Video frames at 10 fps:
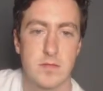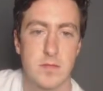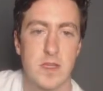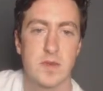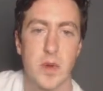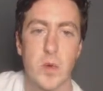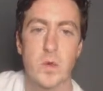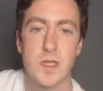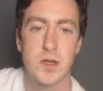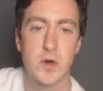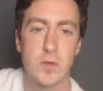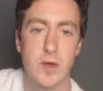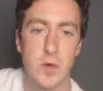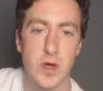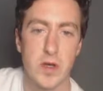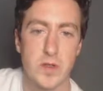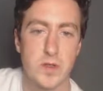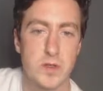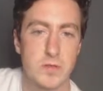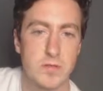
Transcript: I suppose it could be worse.